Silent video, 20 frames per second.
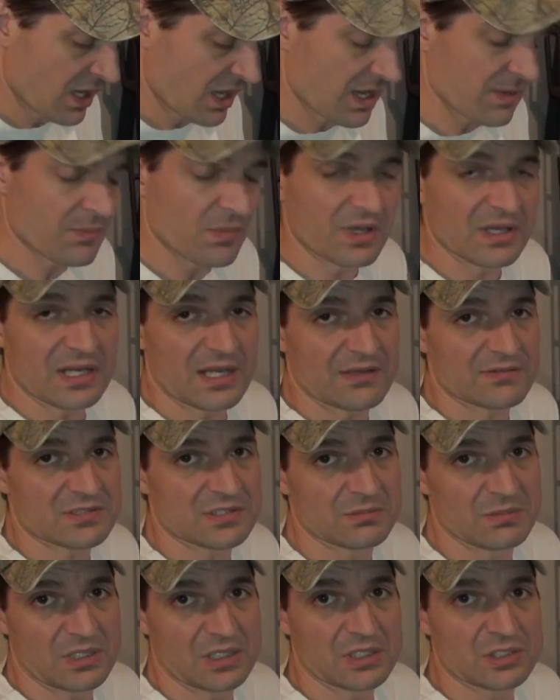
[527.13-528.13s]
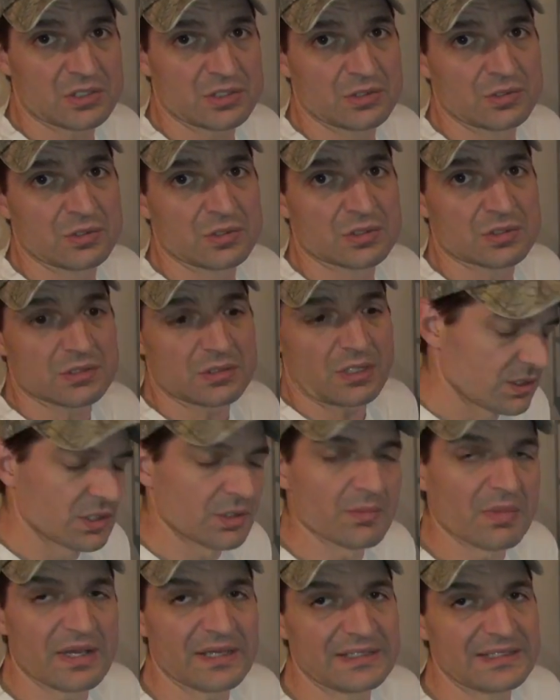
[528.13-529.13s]
I might have some issues. You
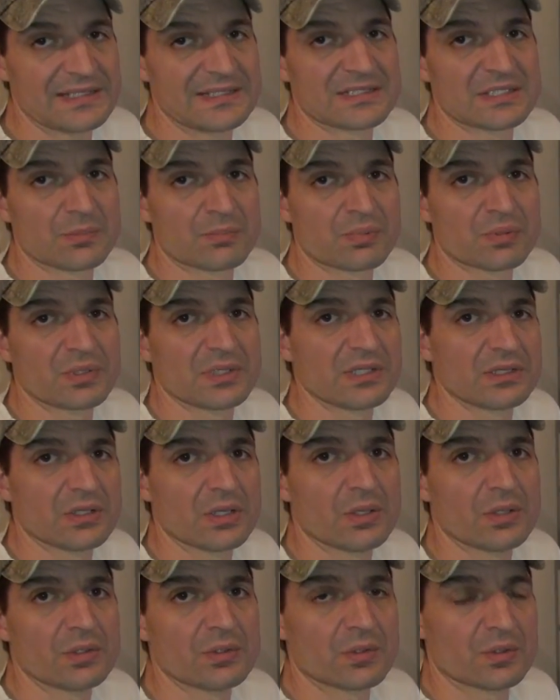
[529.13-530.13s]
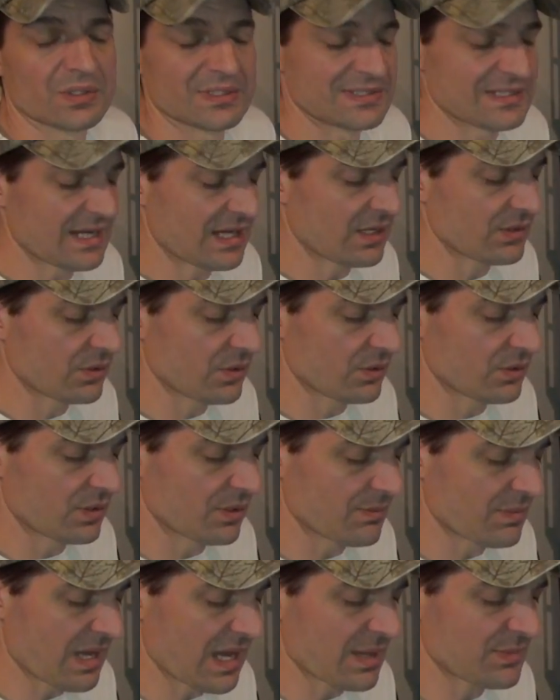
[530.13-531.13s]
might need to preload or download the
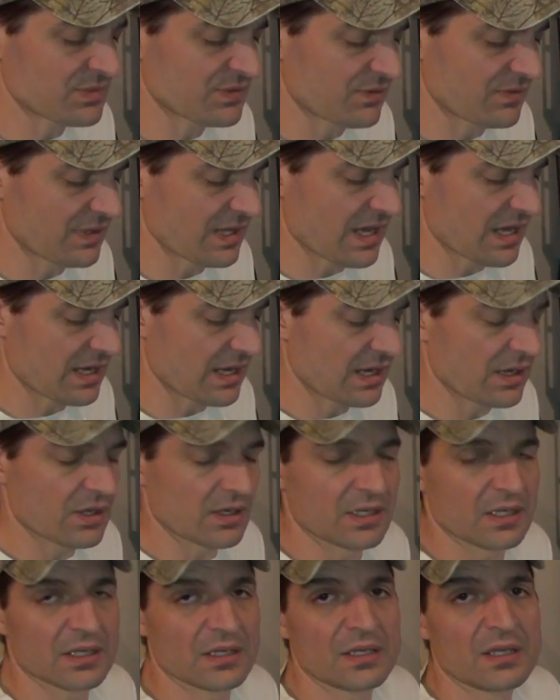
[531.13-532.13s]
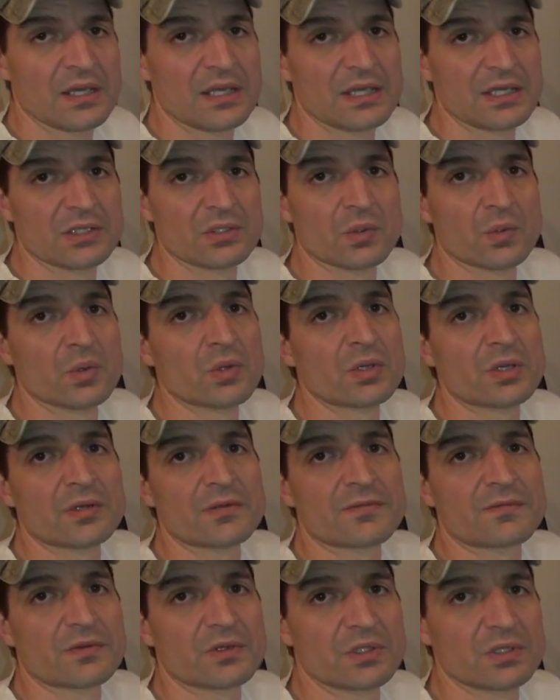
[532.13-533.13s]
maps for that area in order
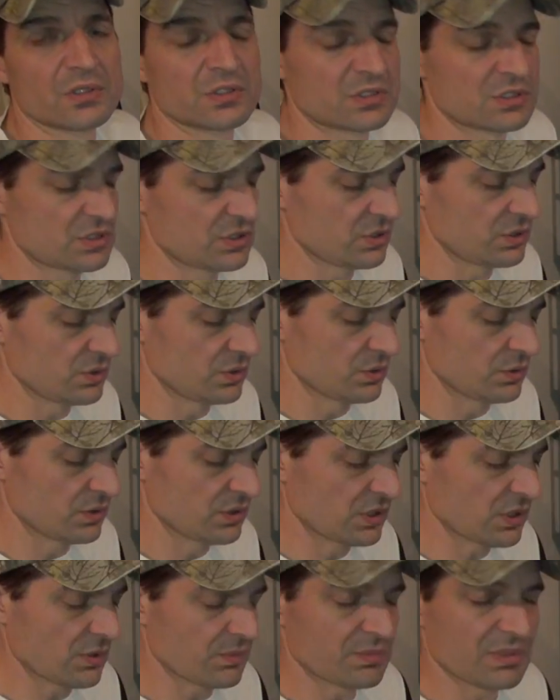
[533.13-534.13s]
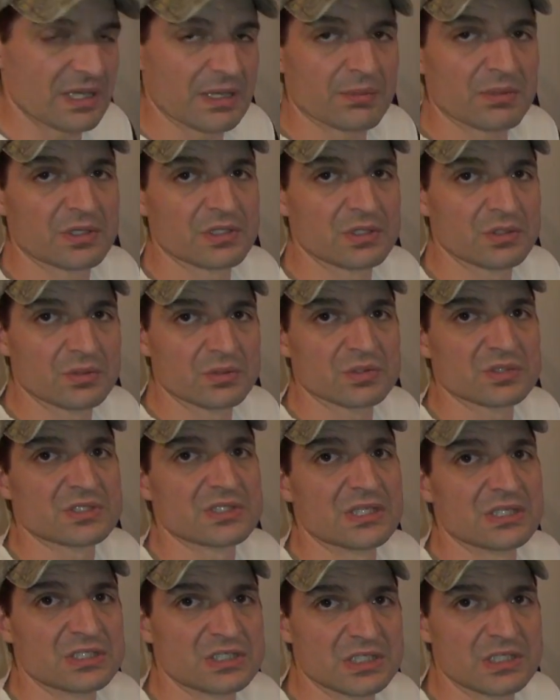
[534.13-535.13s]
for you to, you know, be able to use
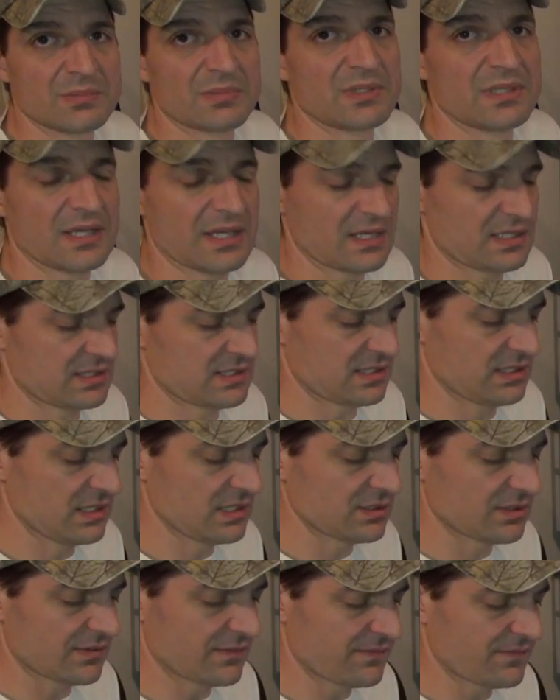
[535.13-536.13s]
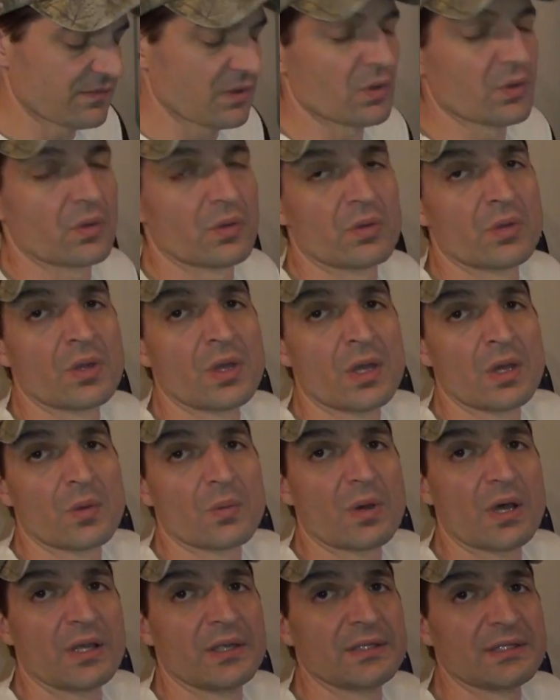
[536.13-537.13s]
the GPS in your phone
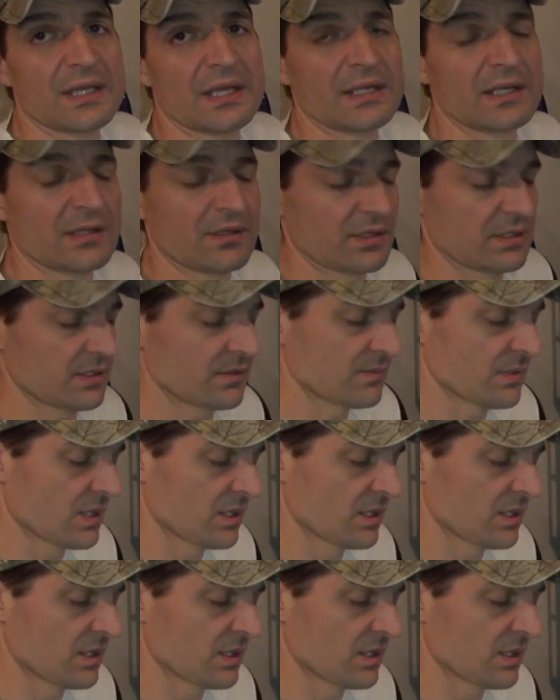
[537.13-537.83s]
while in that area.